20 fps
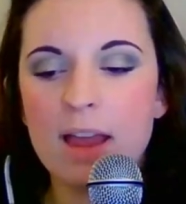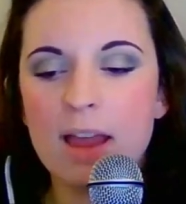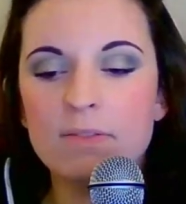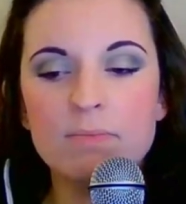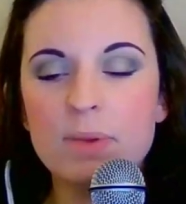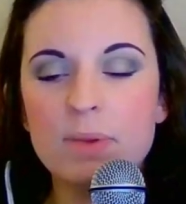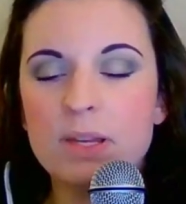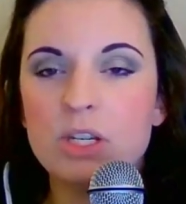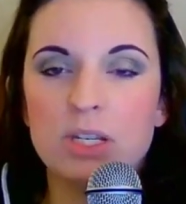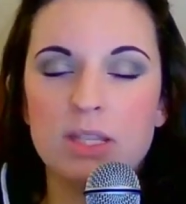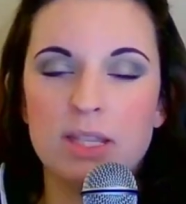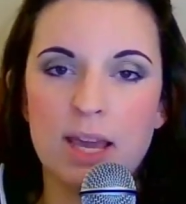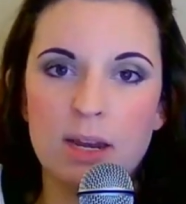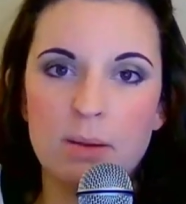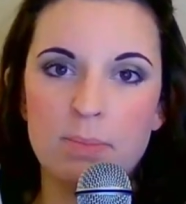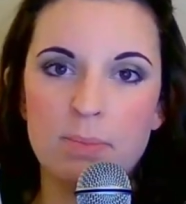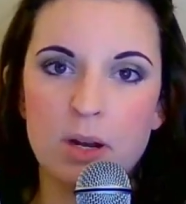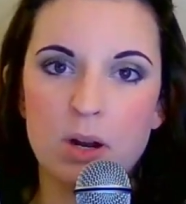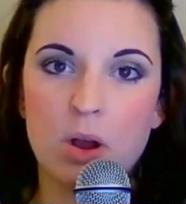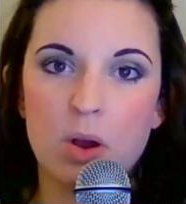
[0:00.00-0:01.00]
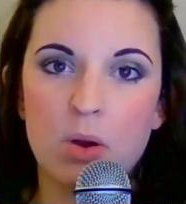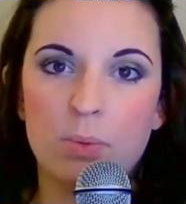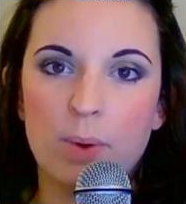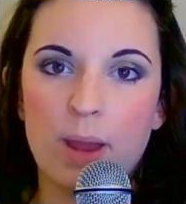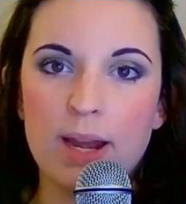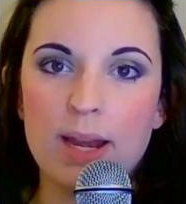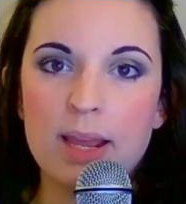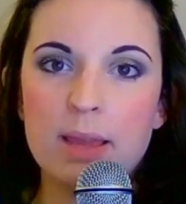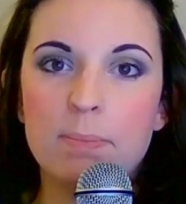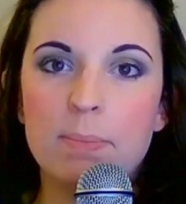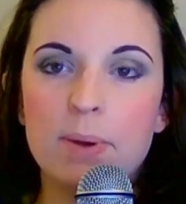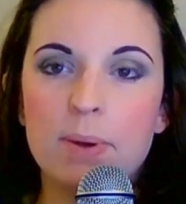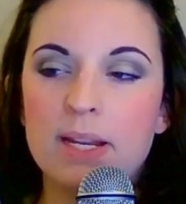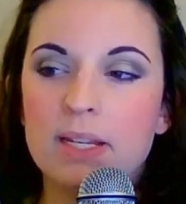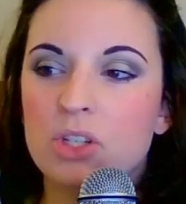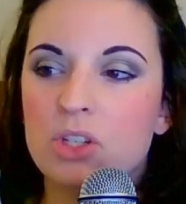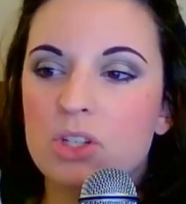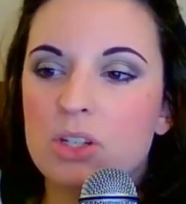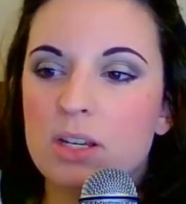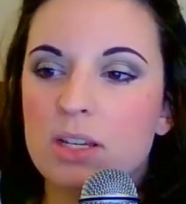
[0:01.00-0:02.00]
of mentioned that a bit already, but
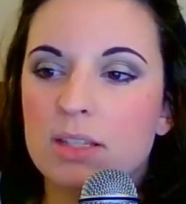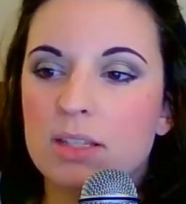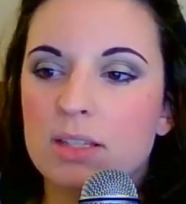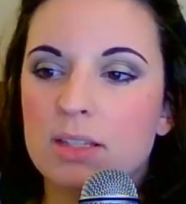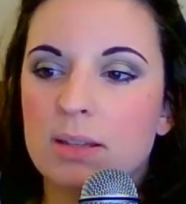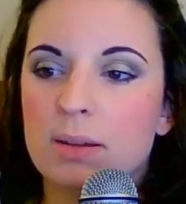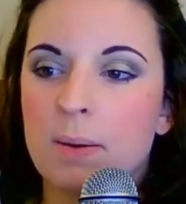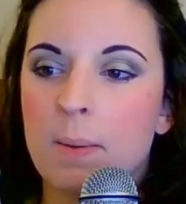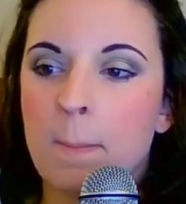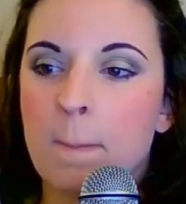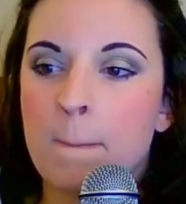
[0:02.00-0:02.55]
it's just